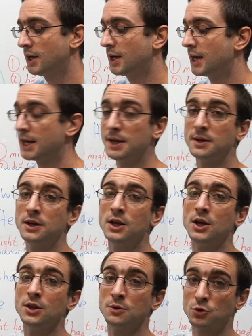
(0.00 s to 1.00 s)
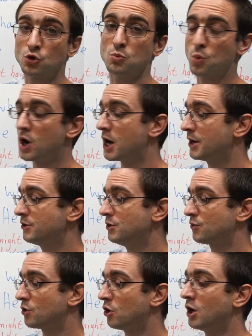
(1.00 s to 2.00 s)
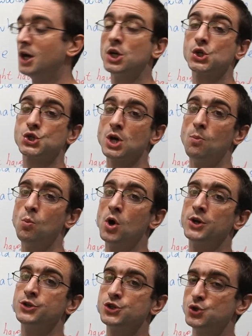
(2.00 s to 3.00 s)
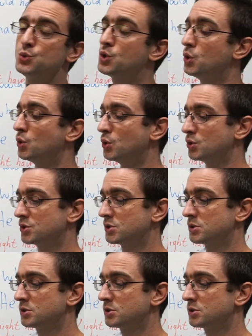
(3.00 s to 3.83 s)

and in group 1, you've got someone to court,